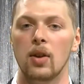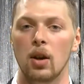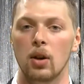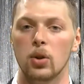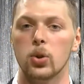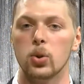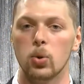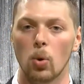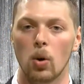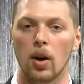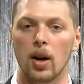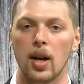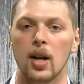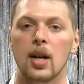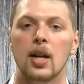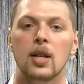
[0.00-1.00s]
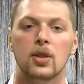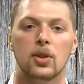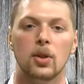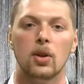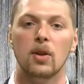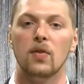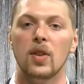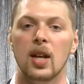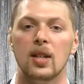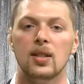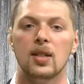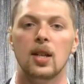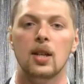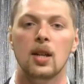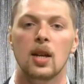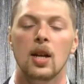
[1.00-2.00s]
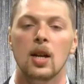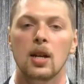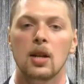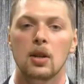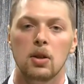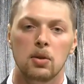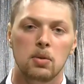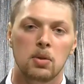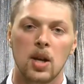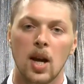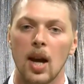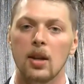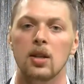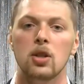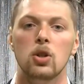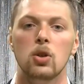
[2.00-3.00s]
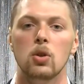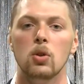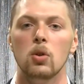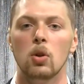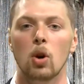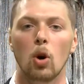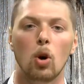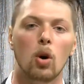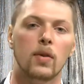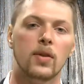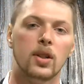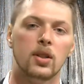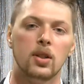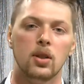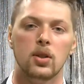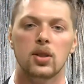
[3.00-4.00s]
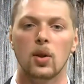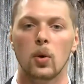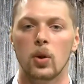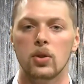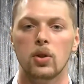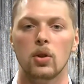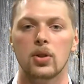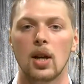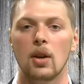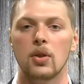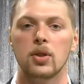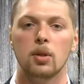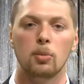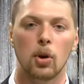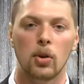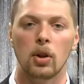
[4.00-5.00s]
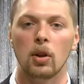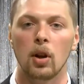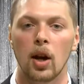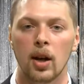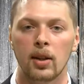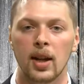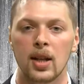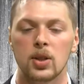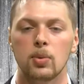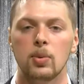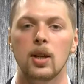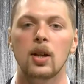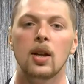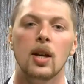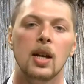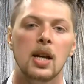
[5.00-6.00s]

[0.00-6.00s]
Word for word: their story. So if they said, yeah, did you go over to so-and-so's house and mow the lawn last week?